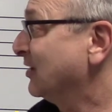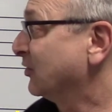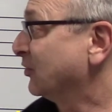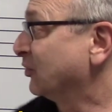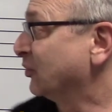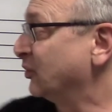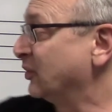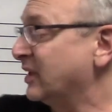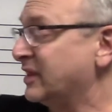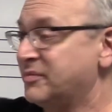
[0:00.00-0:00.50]

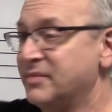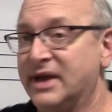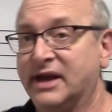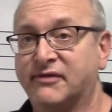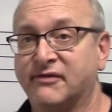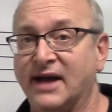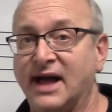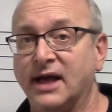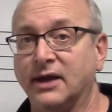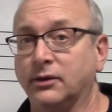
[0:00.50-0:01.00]
rhythmic
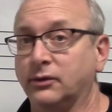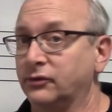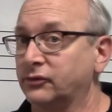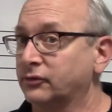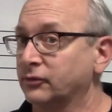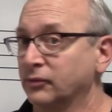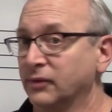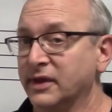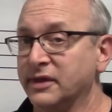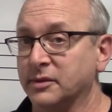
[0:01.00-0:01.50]
values,
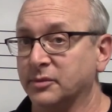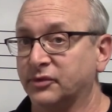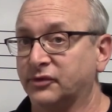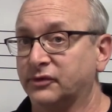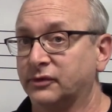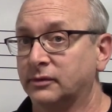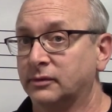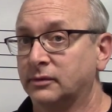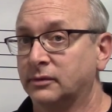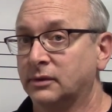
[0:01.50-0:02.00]
rhythms.
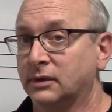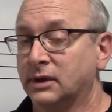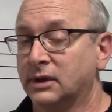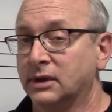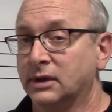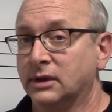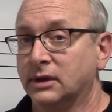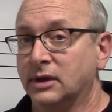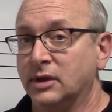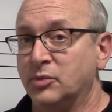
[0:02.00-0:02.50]

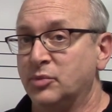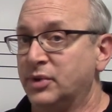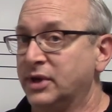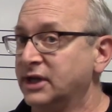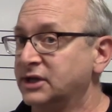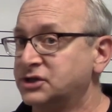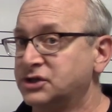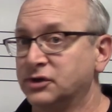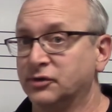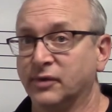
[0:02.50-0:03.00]

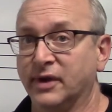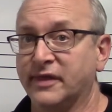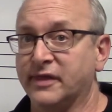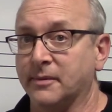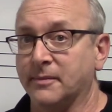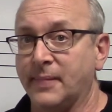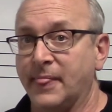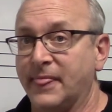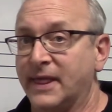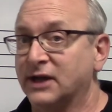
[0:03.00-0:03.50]
Pitch and rhythm,
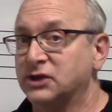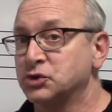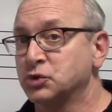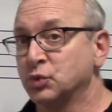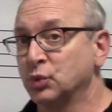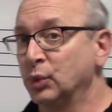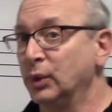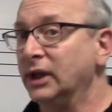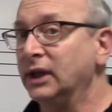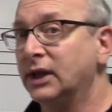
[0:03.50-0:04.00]
that's
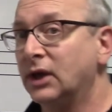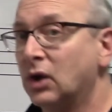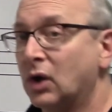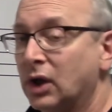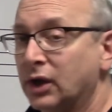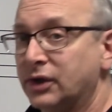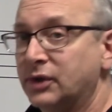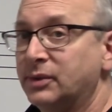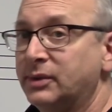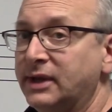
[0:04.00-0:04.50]
really all
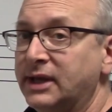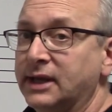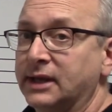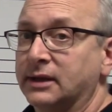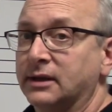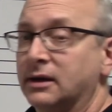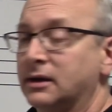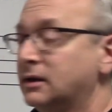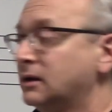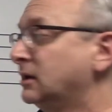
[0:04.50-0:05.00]
you need.
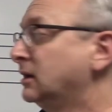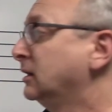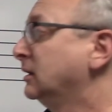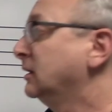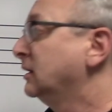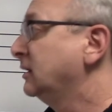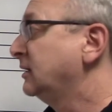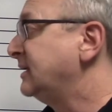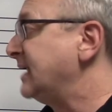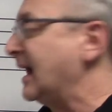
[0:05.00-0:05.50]

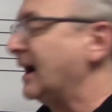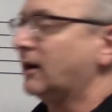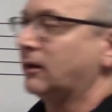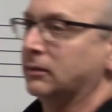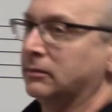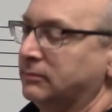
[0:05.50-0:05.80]
Now,